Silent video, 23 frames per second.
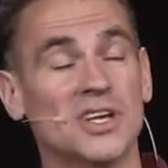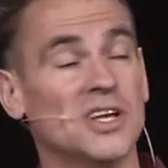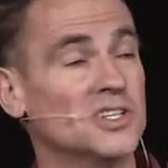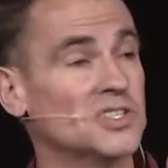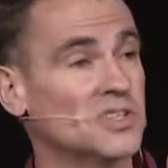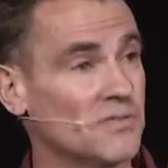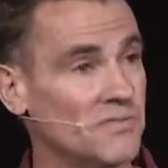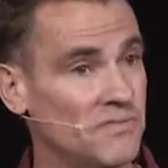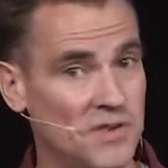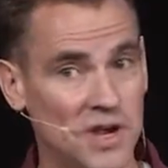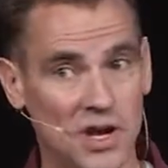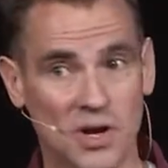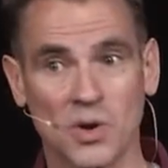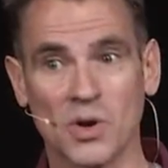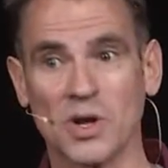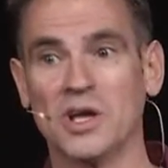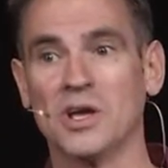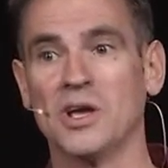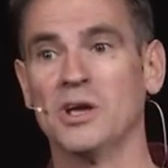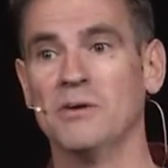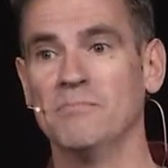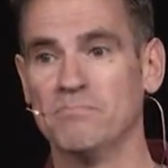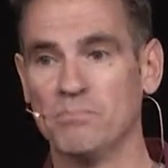it's a
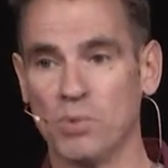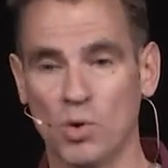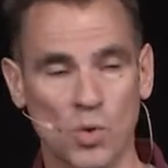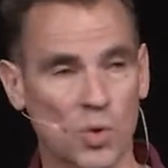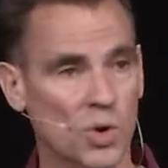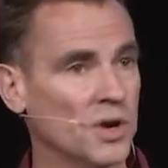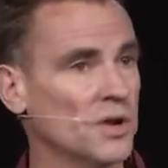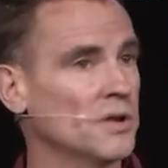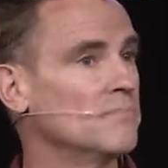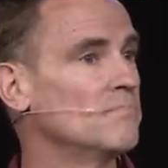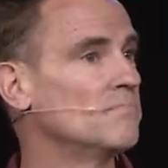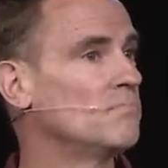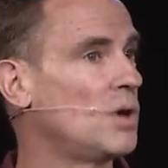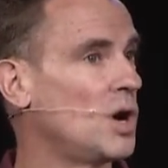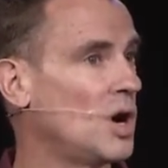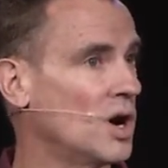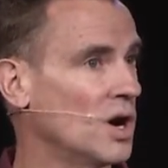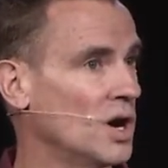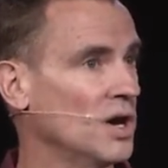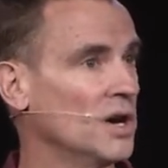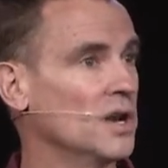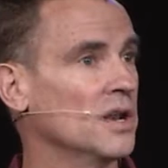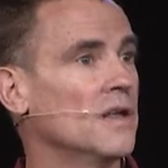very important
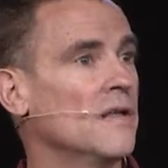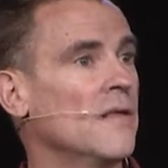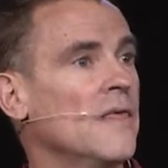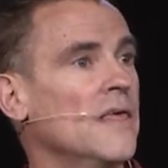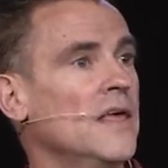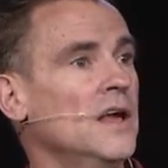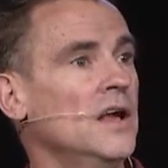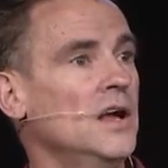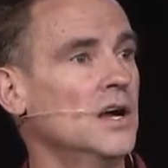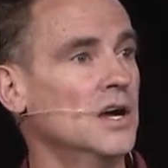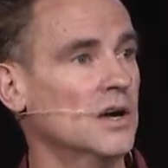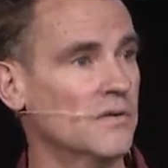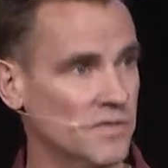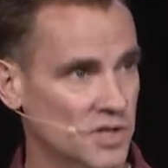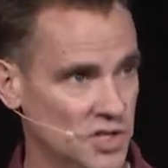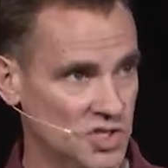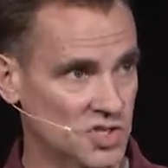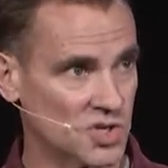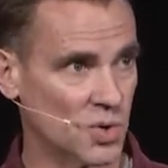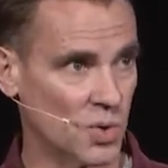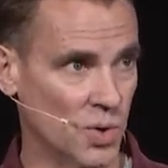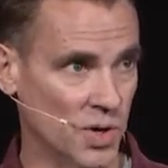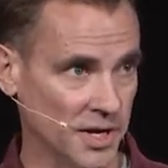part of the
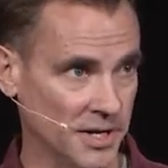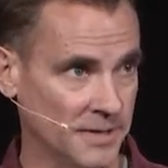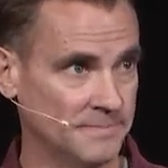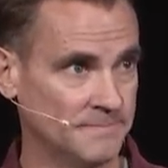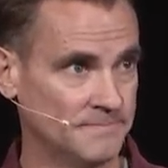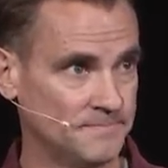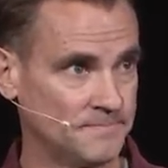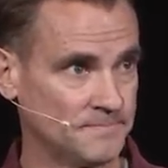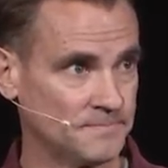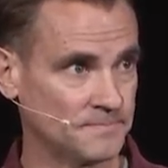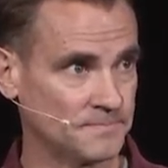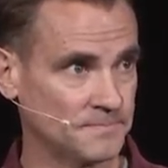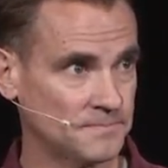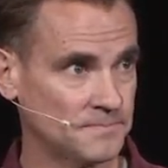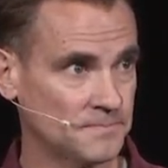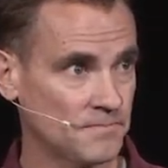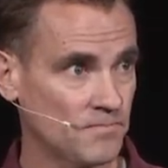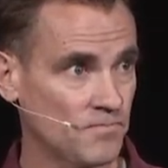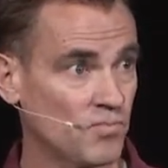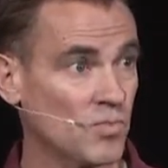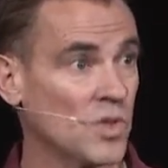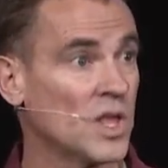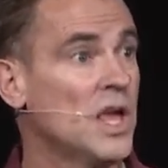story.
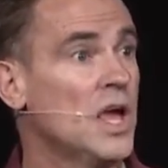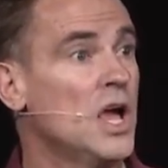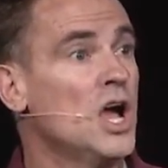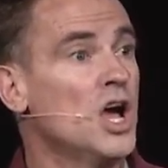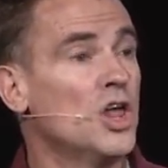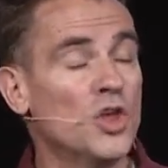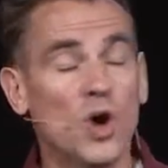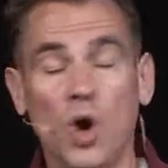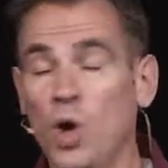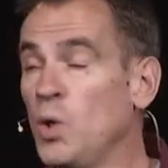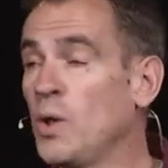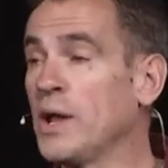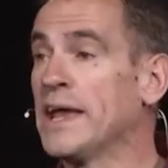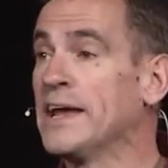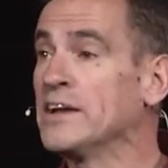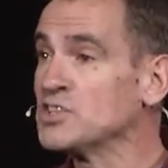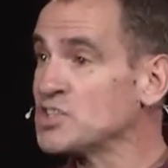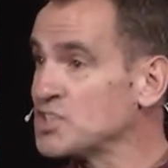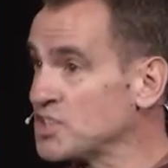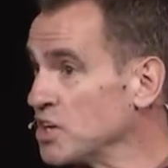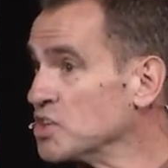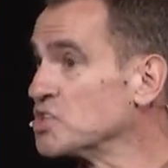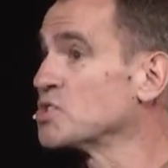The whole
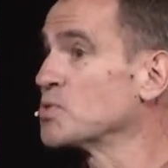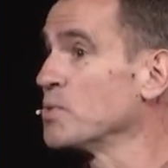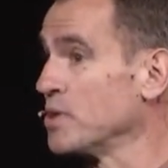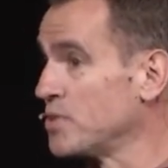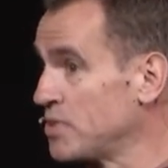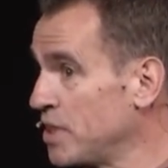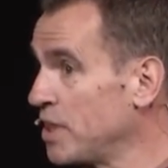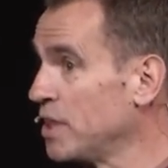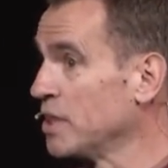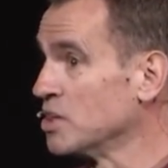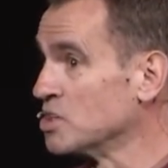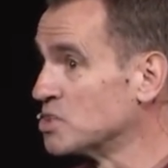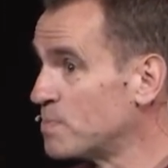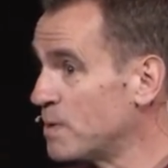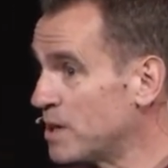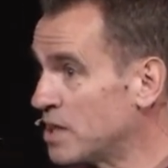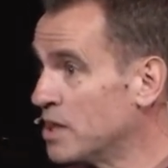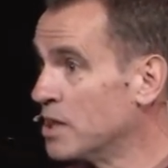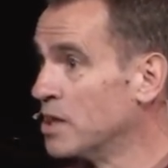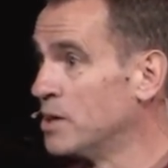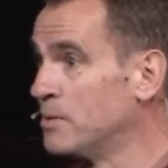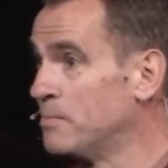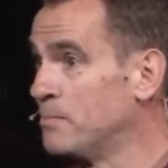ancestry thing has
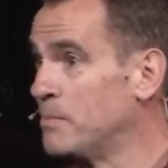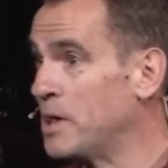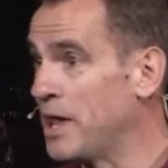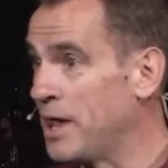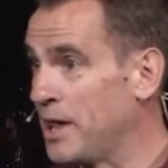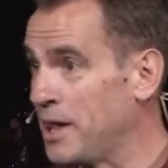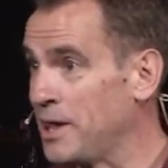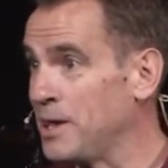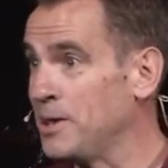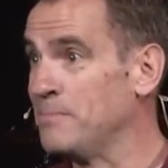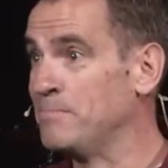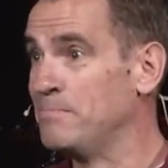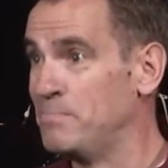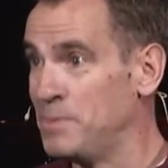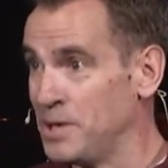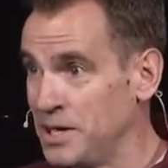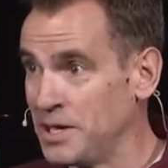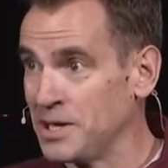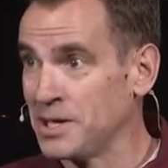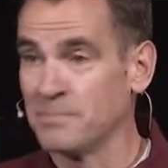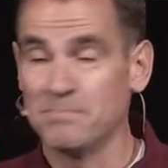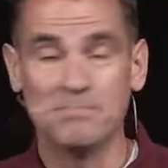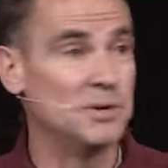become a
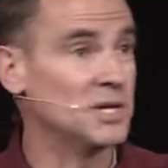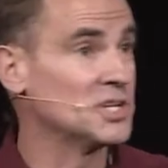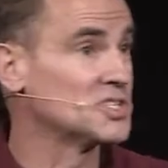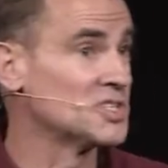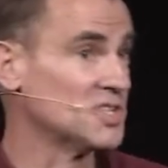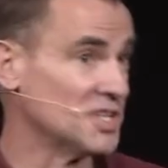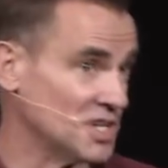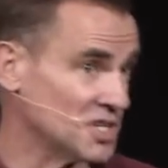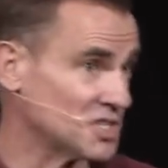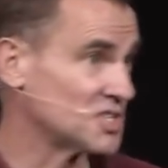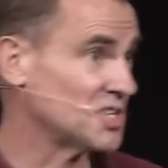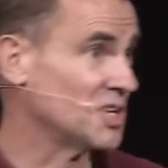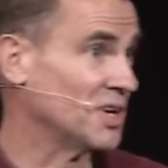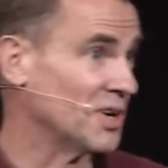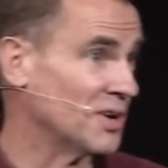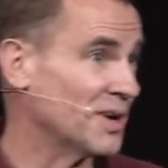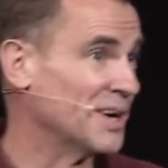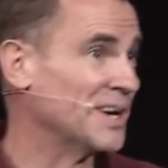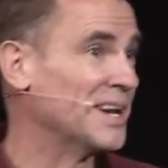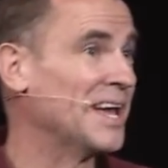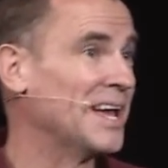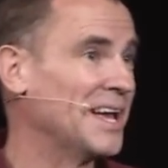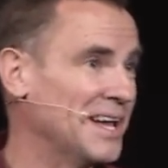big business in
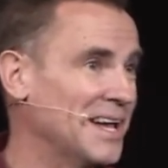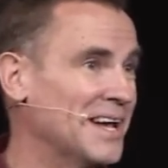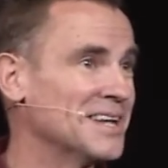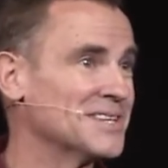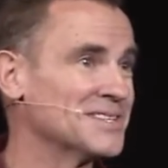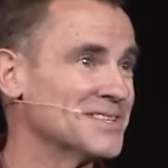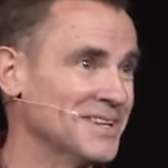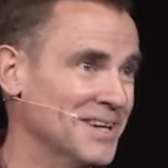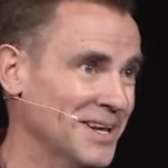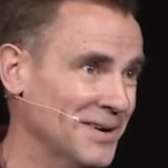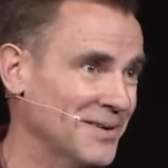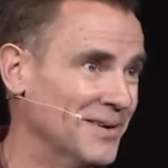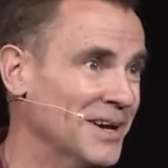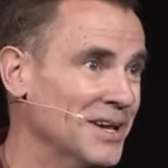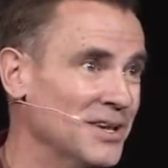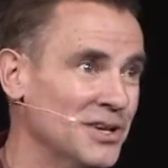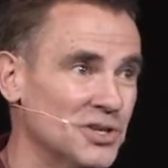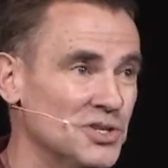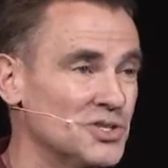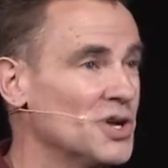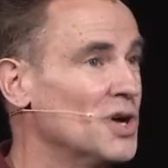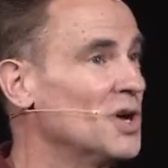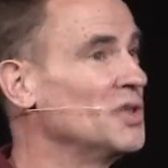our day, hasn't it, right?
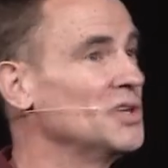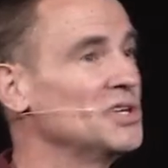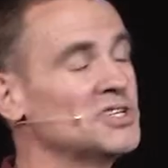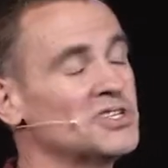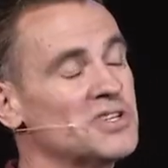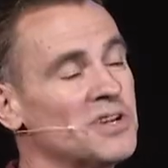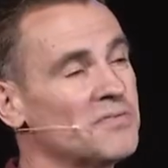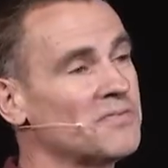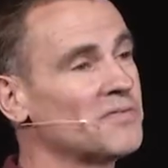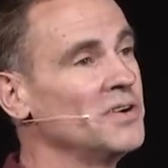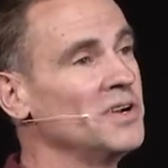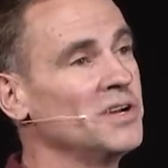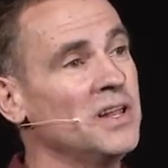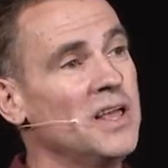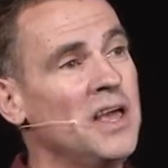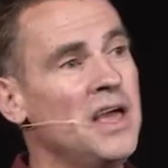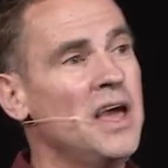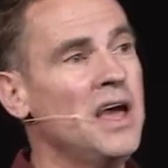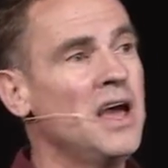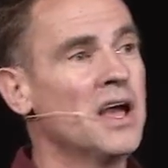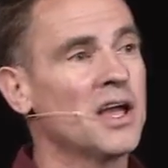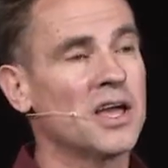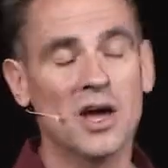There's all these different
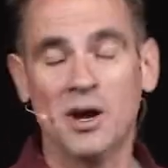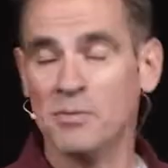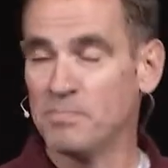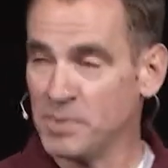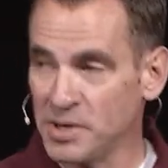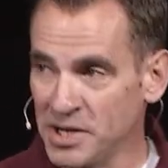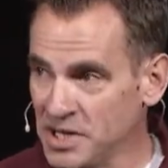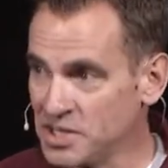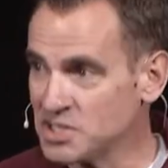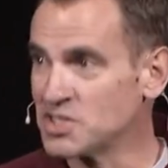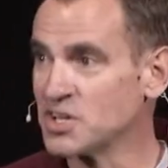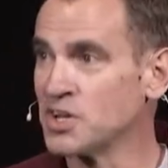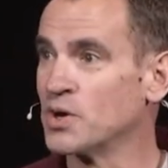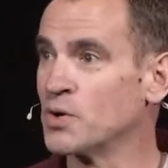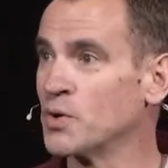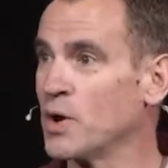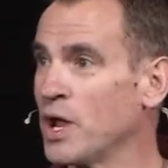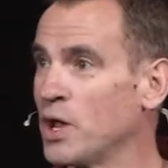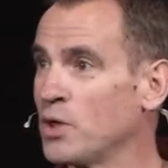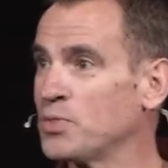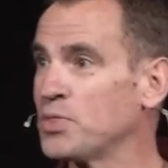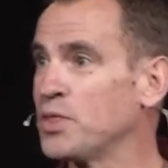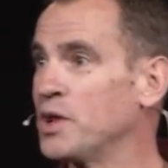companies that are
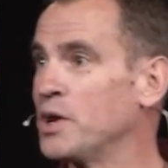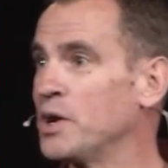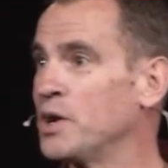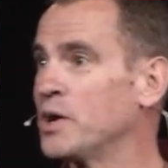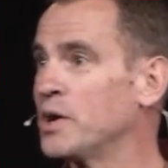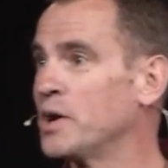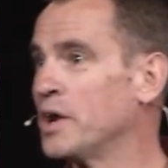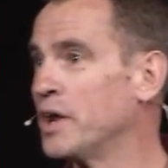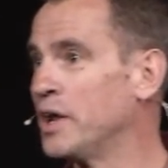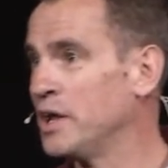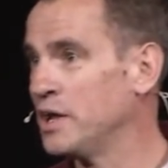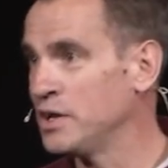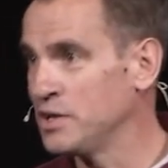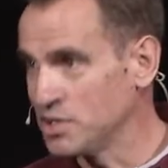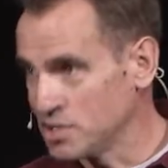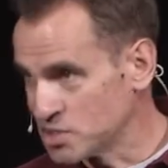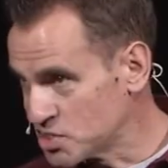out there, and you